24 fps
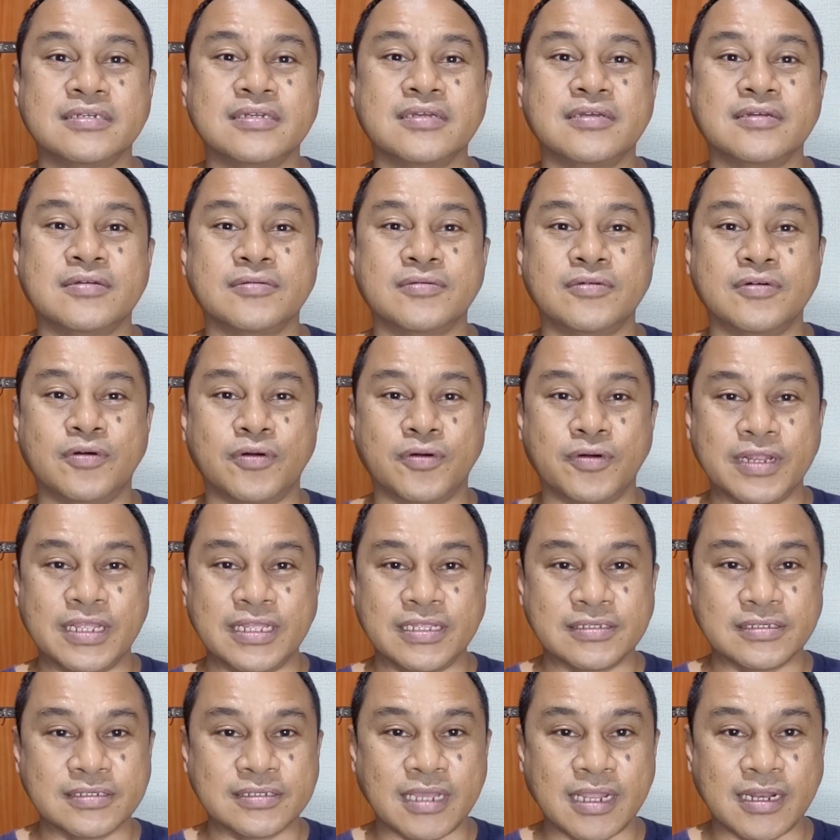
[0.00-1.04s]
or
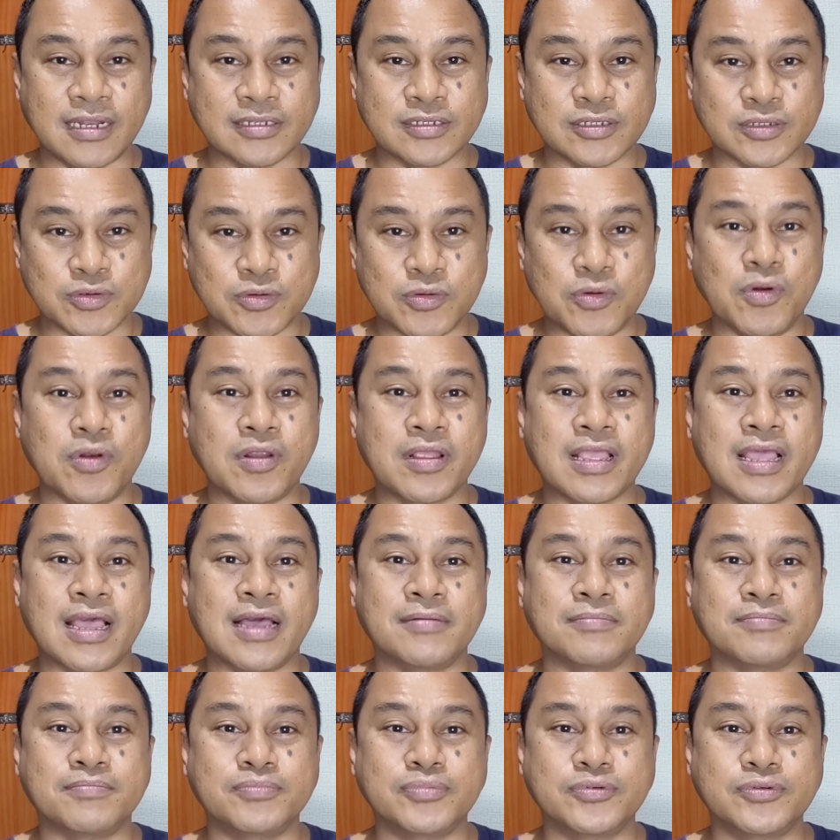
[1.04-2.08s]
inside the school
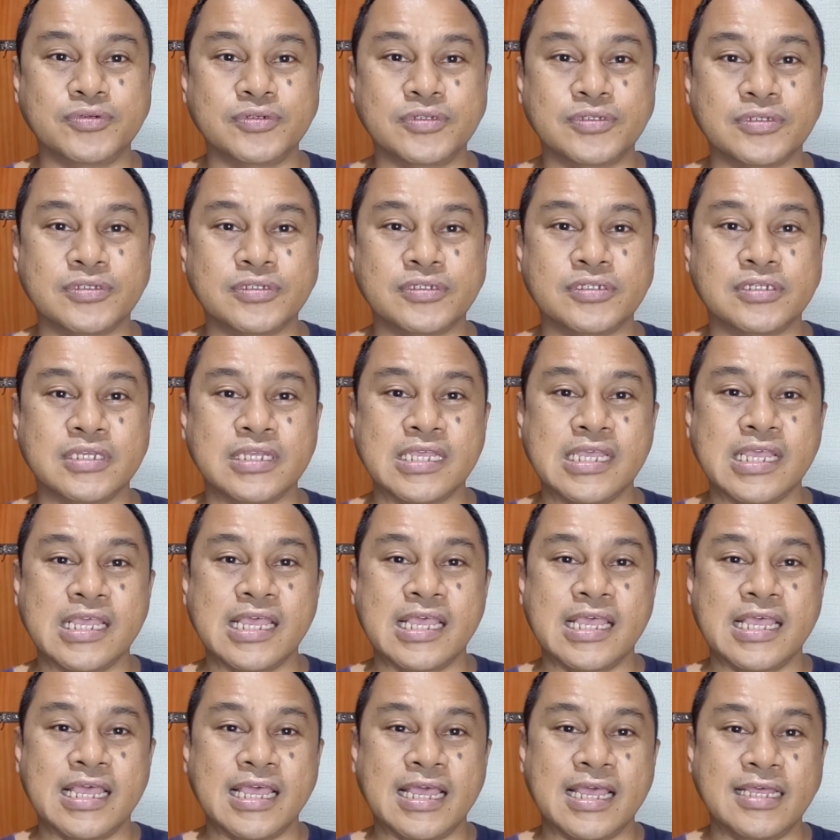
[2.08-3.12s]
campus,
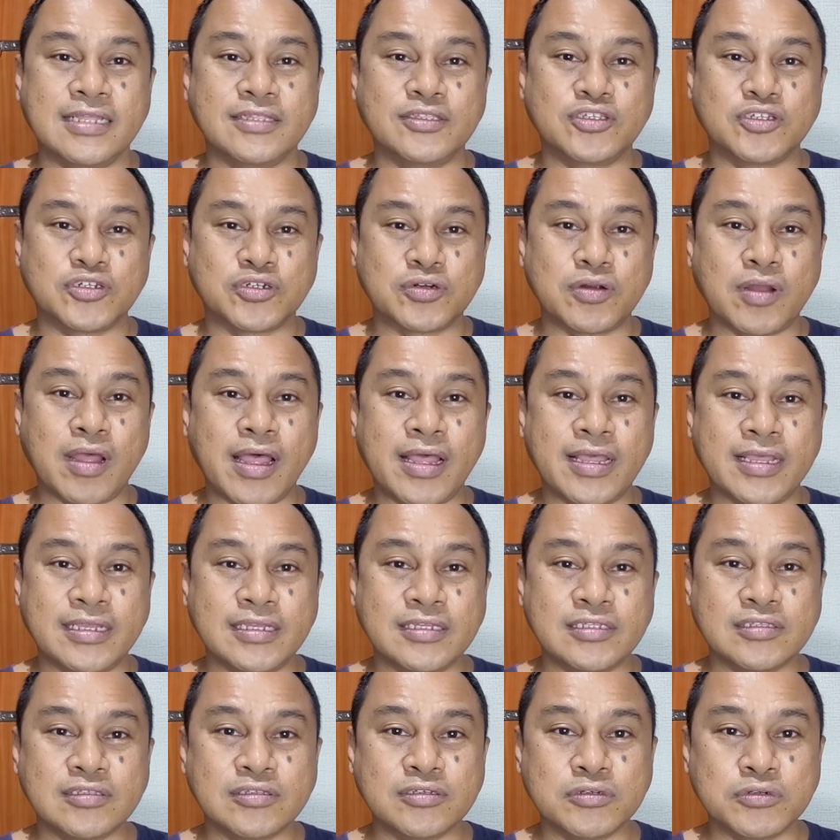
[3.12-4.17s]
and try
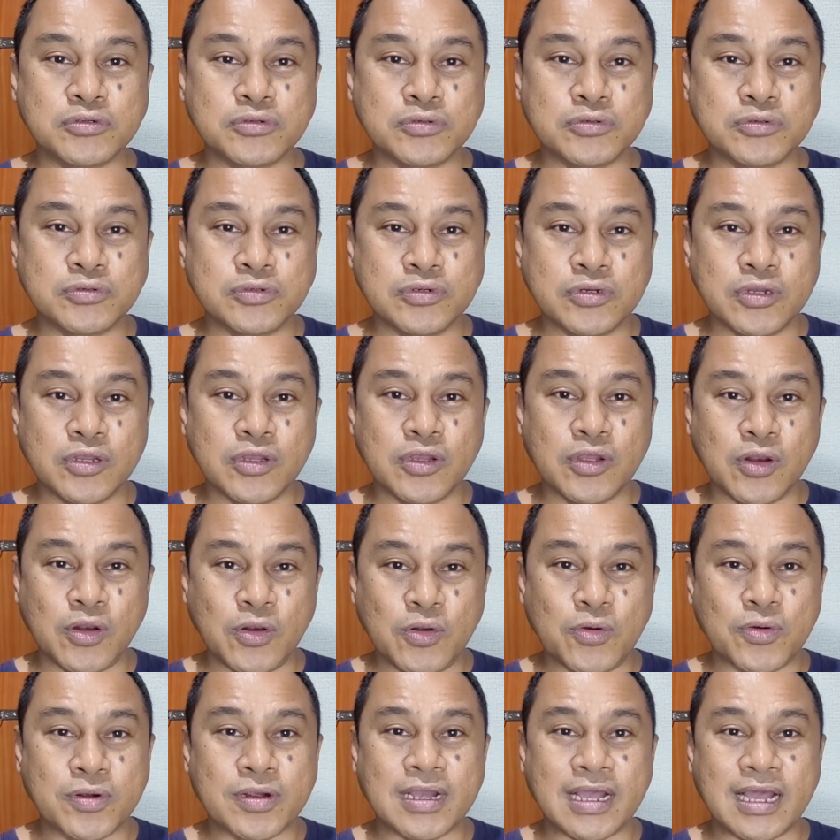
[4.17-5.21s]
to
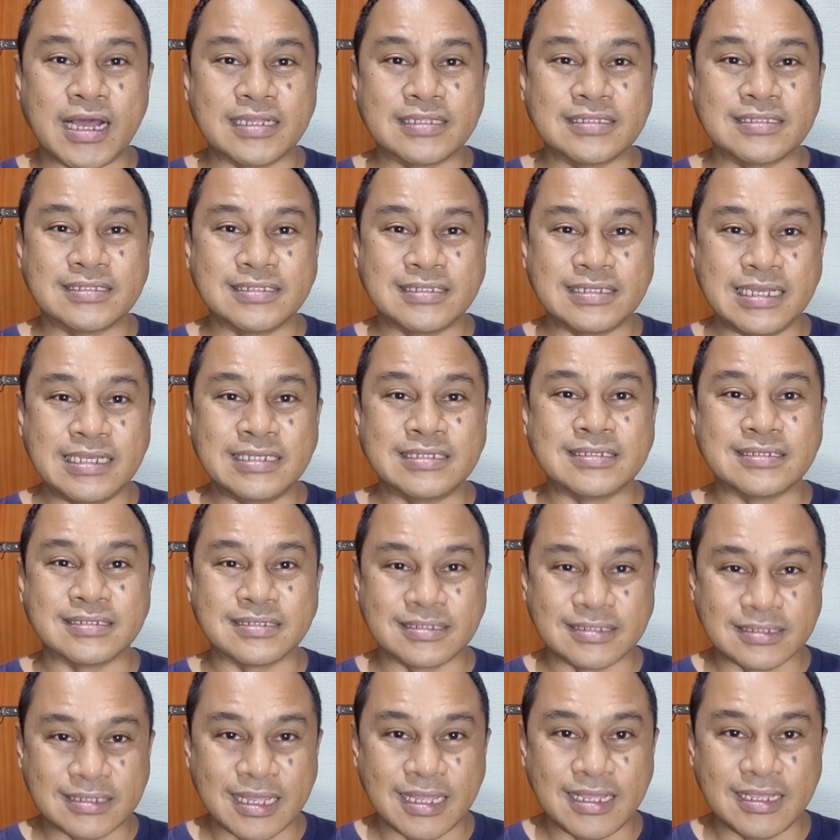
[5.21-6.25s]
look at these
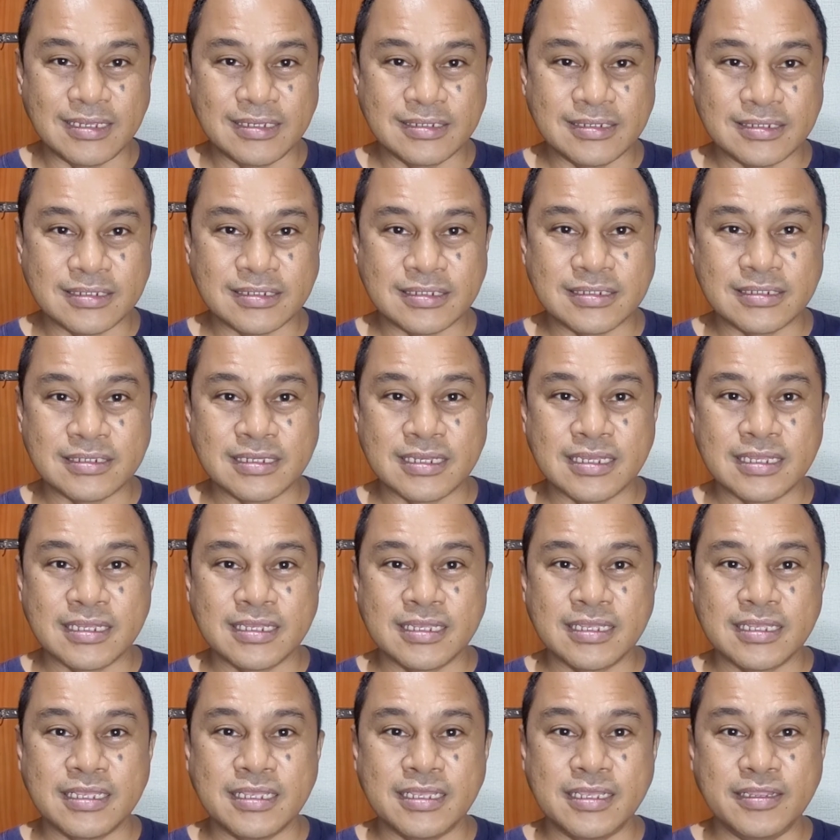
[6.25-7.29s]
things
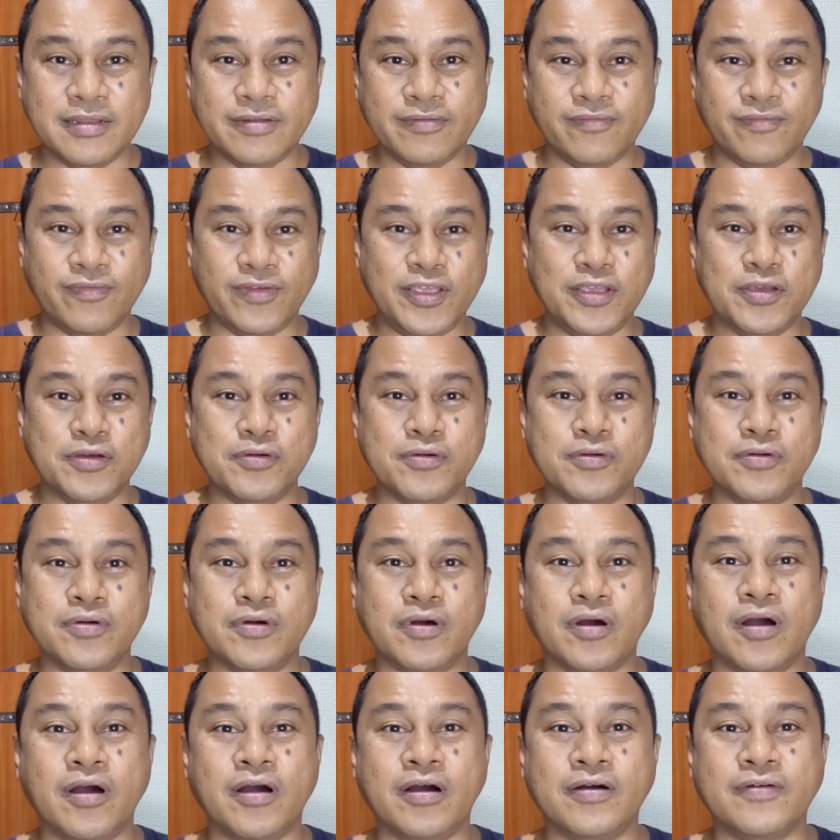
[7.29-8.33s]
in view
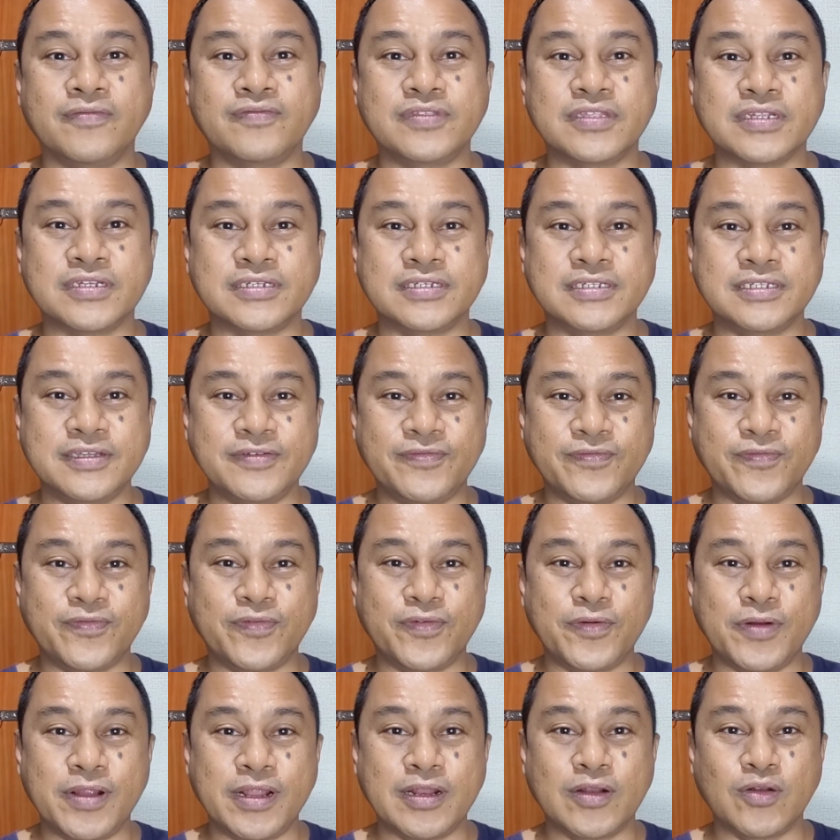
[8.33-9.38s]
of the
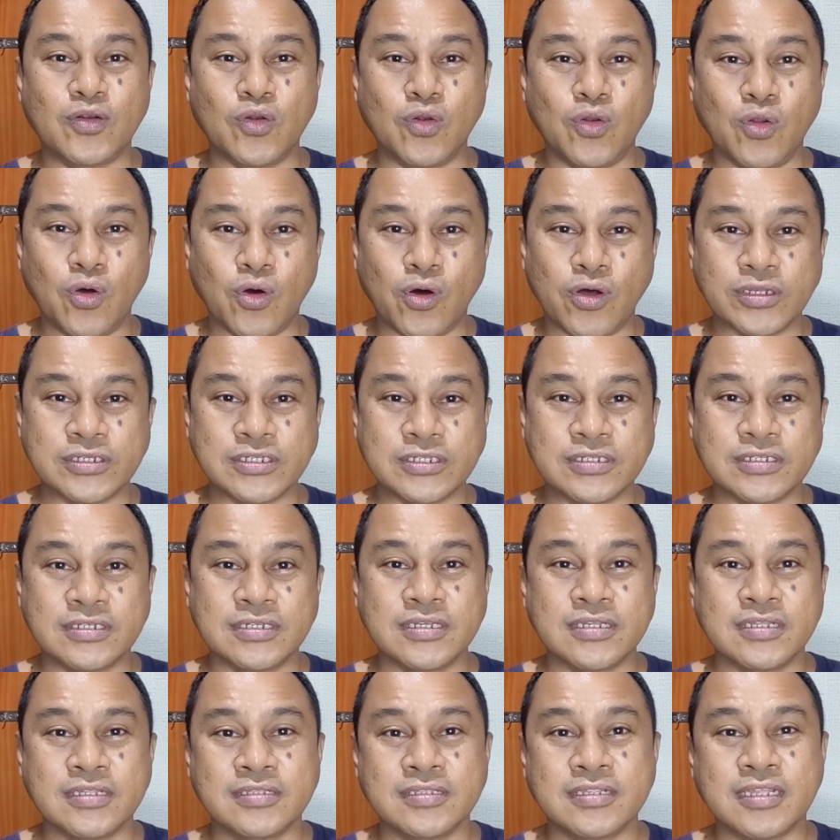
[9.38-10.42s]
different laws
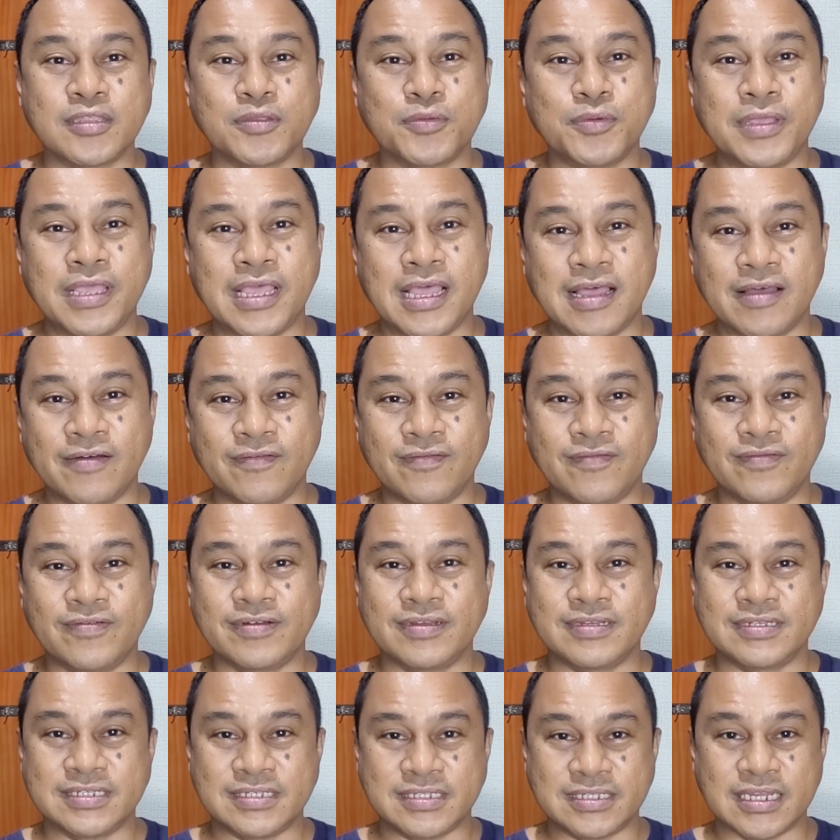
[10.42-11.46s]
that we have
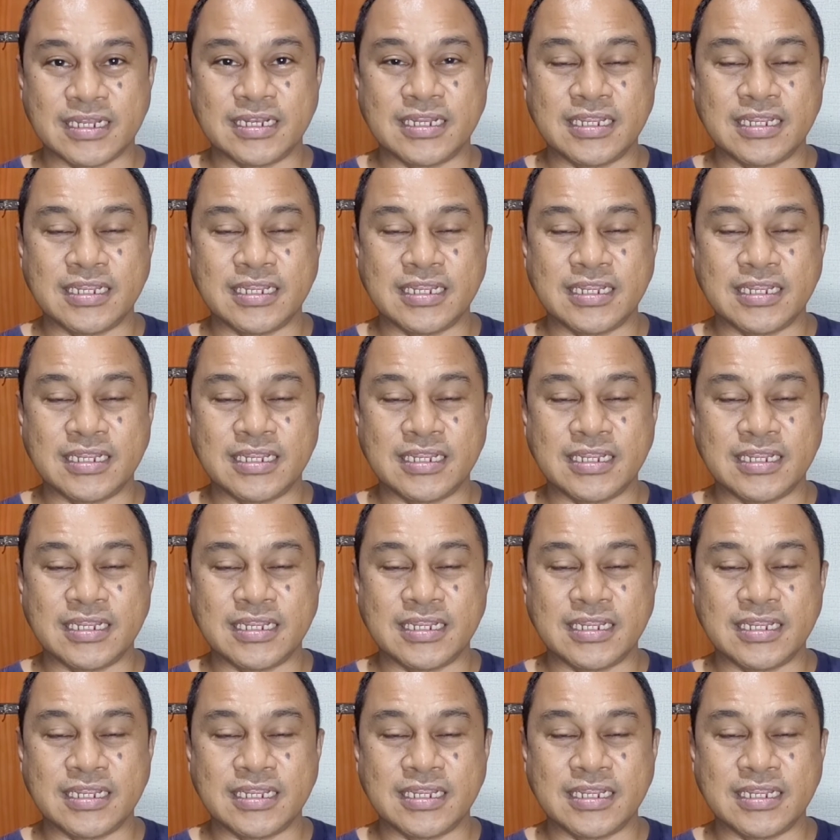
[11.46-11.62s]
studied.